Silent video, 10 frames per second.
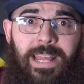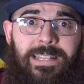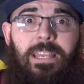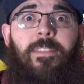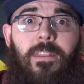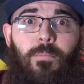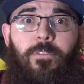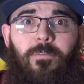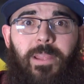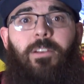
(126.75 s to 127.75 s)
heads and then move
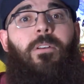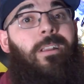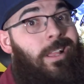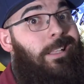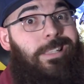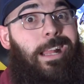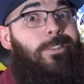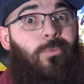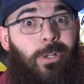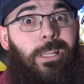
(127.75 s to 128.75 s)
them later on.
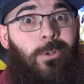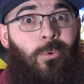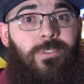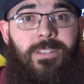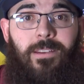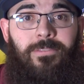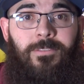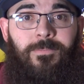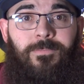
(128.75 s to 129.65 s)
That's really cool stuff.